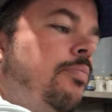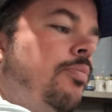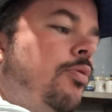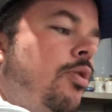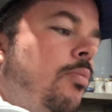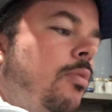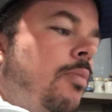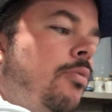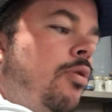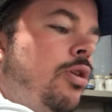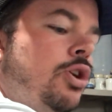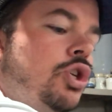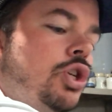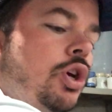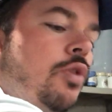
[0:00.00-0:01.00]
put them up
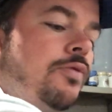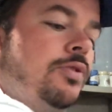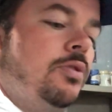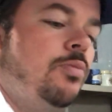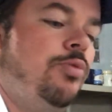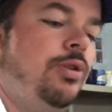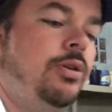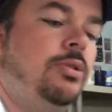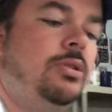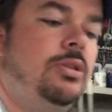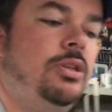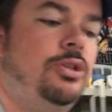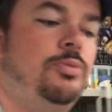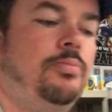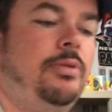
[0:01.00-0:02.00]
on a shelf somewhere and
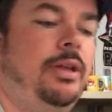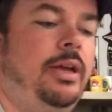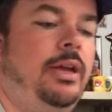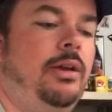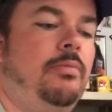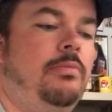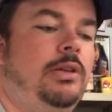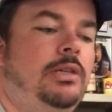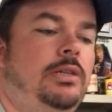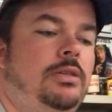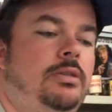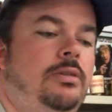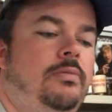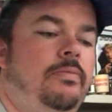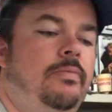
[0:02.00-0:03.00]
display them.
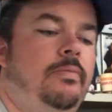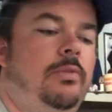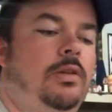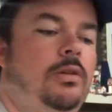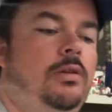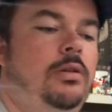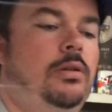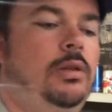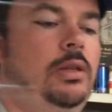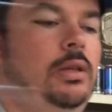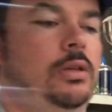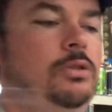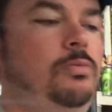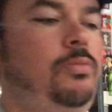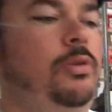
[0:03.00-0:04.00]

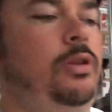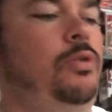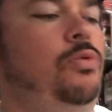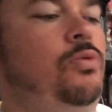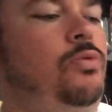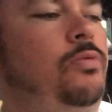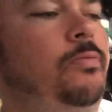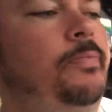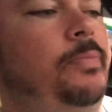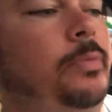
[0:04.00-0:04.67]
That's pretty cool.